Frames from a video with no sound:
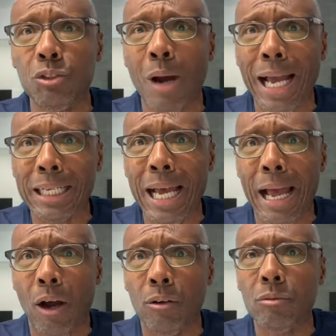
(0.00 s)
do I
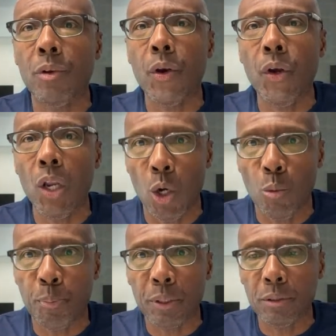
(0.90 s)
count?
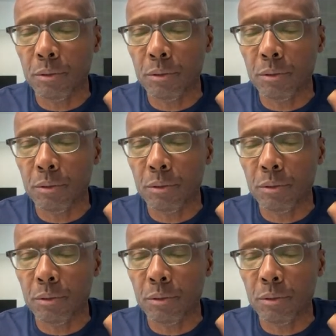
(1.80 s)
Nope.